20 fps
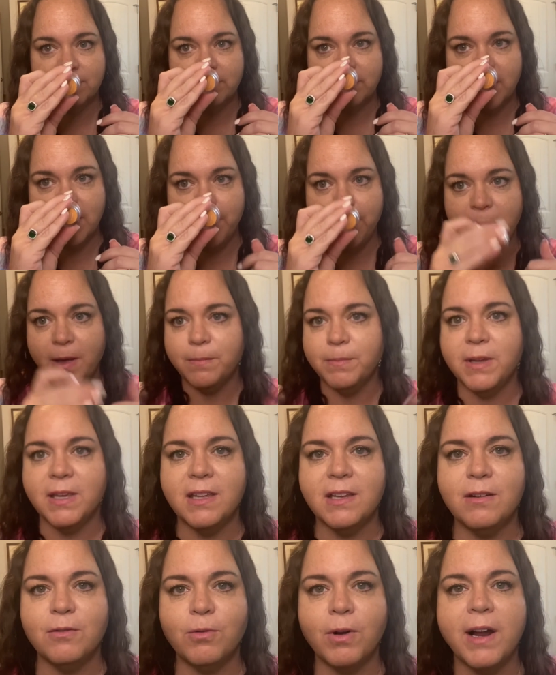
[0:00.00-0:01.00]
the
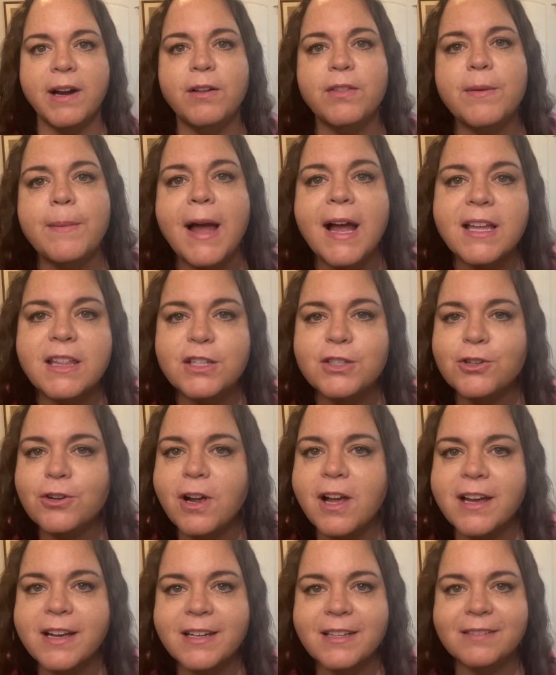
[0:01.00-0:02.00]
pumpkin right on the back of the
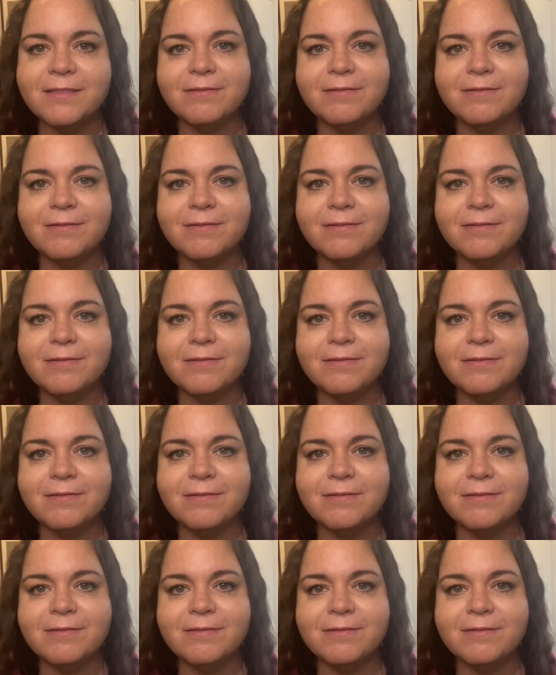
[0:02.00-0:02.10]
truck